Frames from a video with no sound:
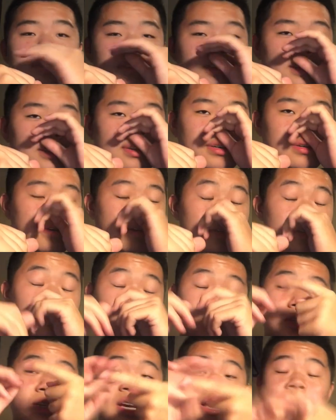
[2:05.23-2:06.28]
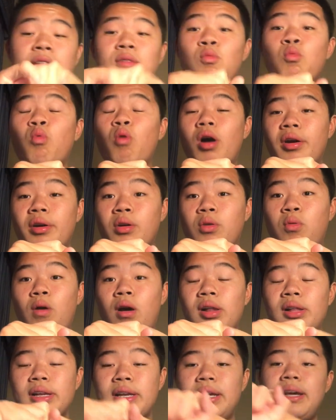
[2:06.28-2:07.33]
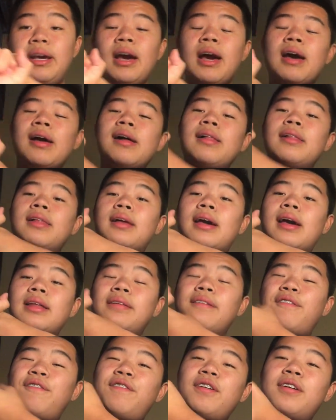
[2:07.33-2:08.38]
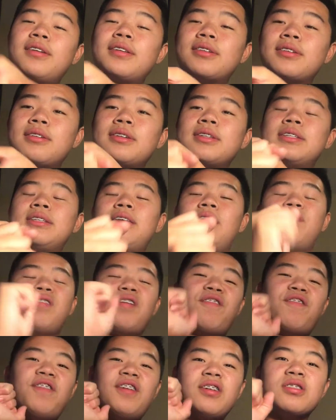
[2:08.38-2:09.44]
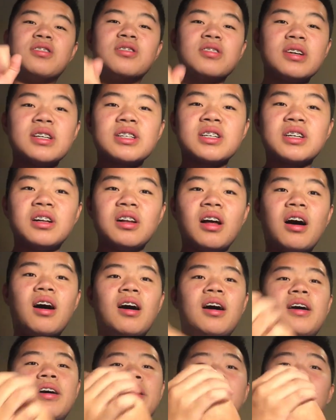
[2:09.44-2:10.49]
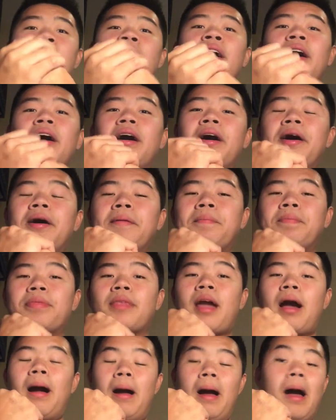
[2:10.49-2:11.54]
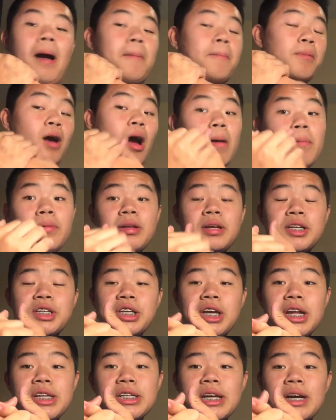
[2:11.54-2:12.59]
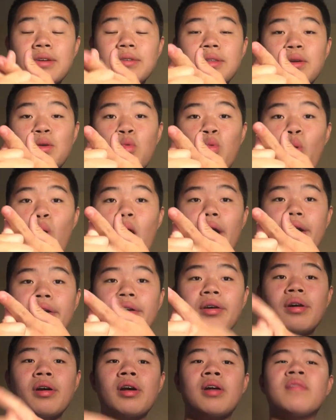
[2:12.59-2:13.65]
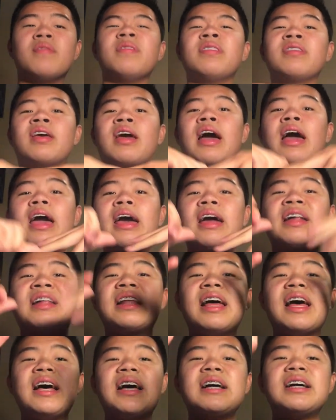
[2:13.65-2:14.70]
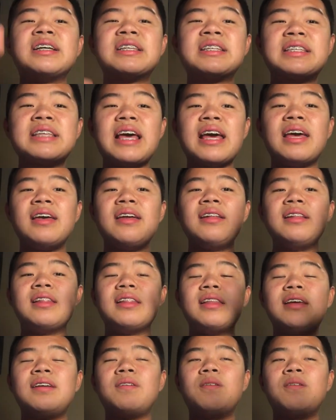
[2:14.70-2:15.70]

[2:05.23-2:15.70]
you to do is to check the water quality, look at the filter, see if the filter is clogged, probably change out the water. And a second